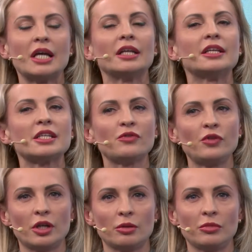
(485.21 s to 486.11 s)
This
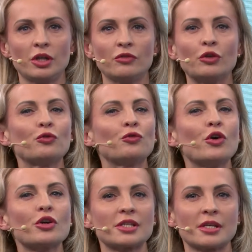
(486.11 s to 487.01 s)
film even
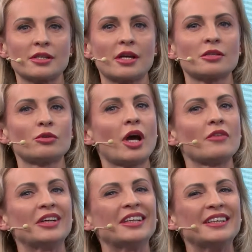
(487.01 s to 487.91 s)
forces us to
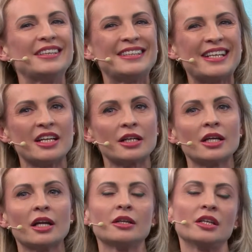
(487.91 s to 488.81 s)
have an
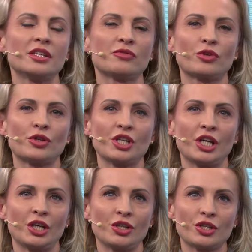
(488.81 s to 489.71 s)
internal need for
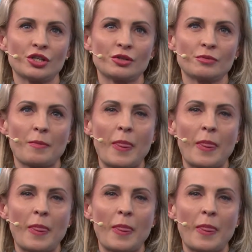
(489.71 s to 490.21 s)
change.